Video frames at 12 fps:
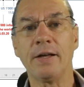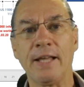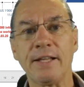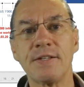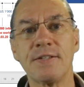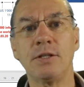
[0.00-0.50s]

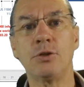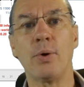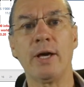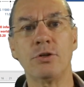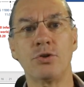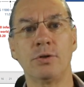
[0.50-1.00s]
Another
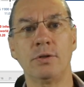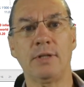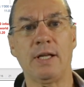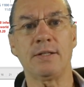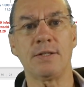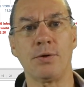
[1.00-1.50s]

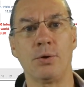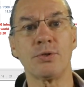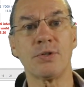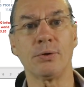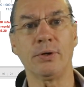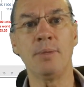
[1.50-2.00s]
situation that is
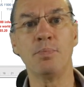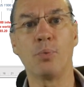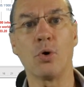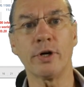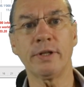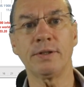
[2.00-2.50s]
also
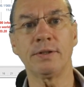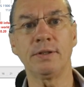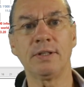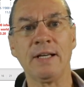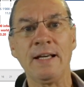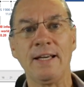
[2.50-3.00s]

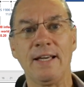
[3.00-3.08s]
important